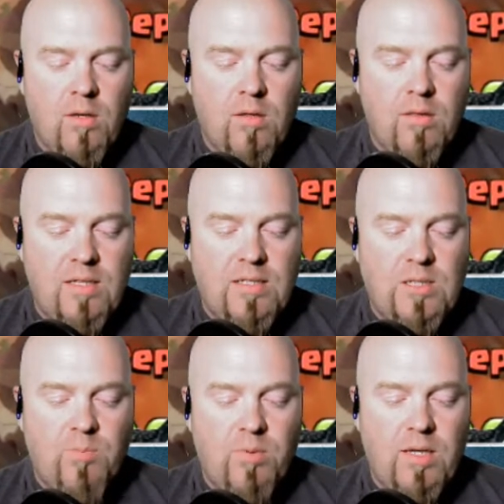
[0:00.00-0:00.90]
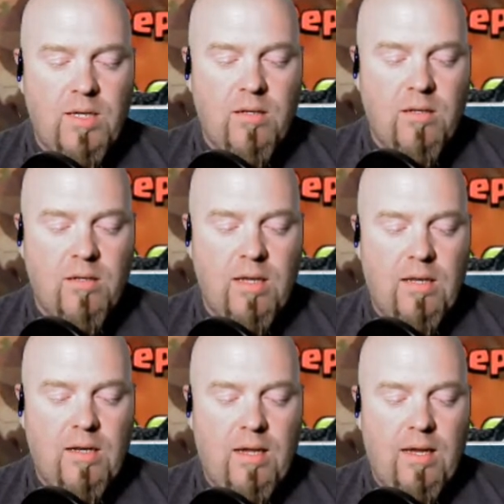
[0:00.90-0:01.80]
They split
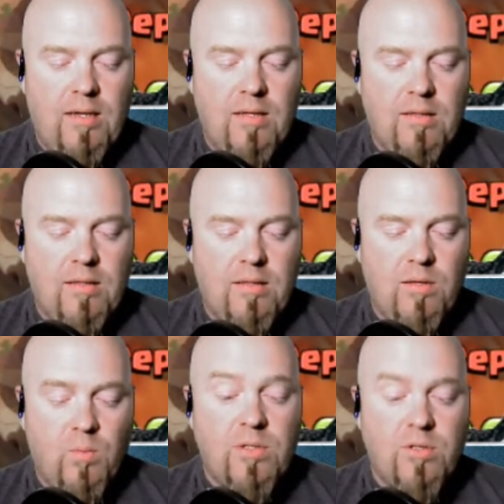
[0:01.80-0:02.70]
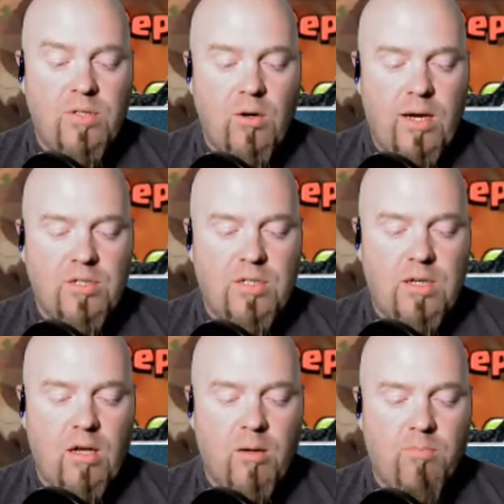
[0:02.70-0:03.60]
and the Wizard Tower actually
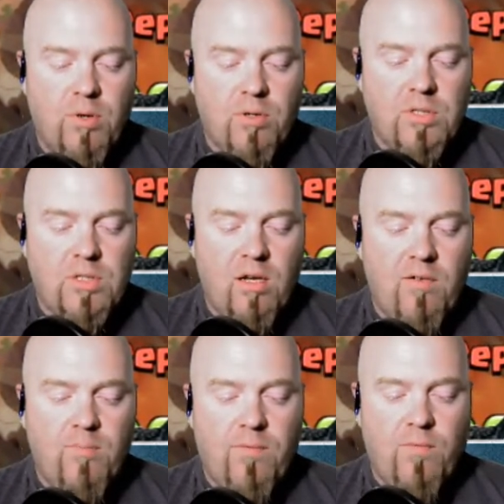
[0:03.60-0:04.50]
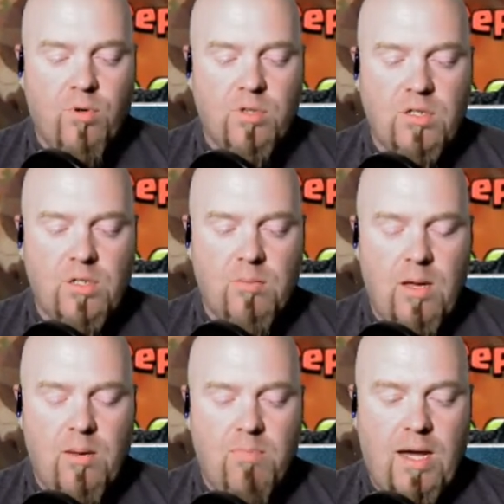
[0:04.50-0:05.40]
got a burst off, but fortunately
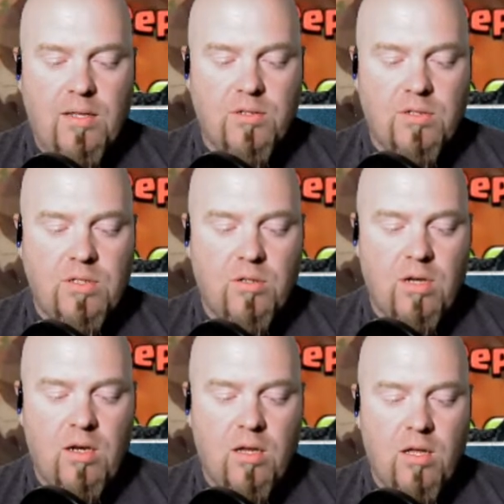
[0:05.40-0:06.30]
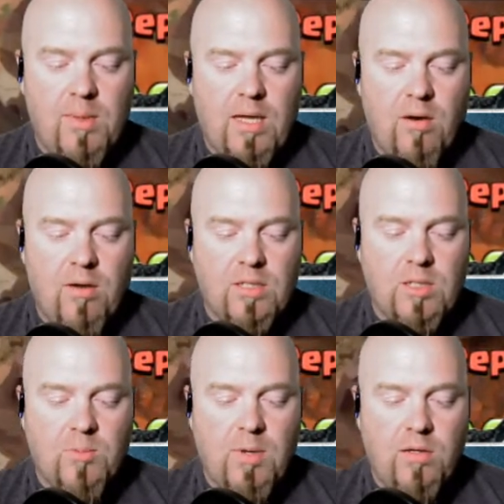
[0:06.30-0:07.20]
my bats are still kind of coming out of the
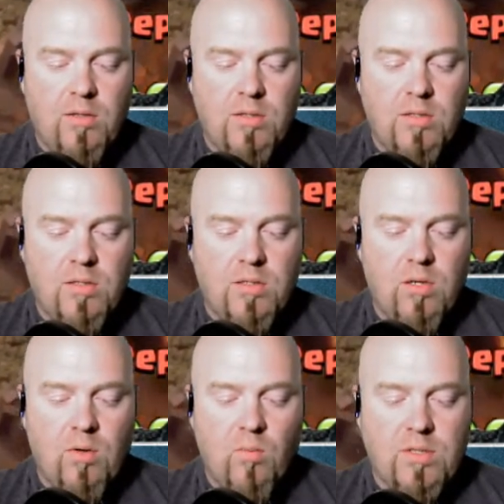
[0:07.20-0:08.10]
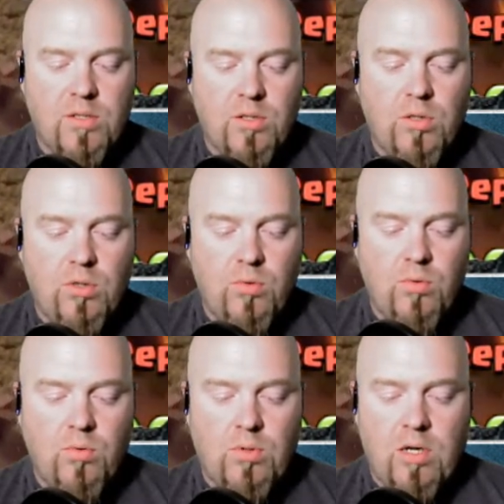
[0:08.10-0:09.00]
spells, so it wasn't
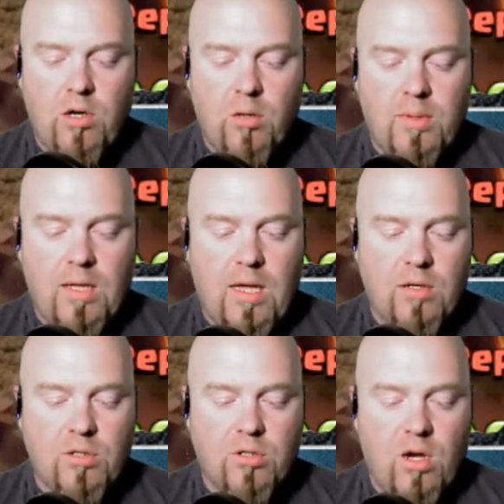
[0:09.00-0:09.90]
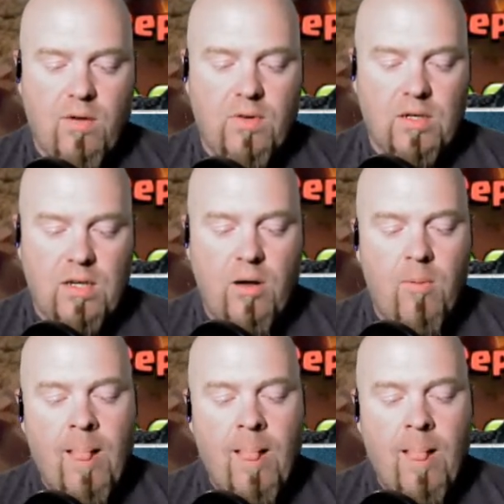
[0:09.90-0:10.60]
too terribly catastrophic. Now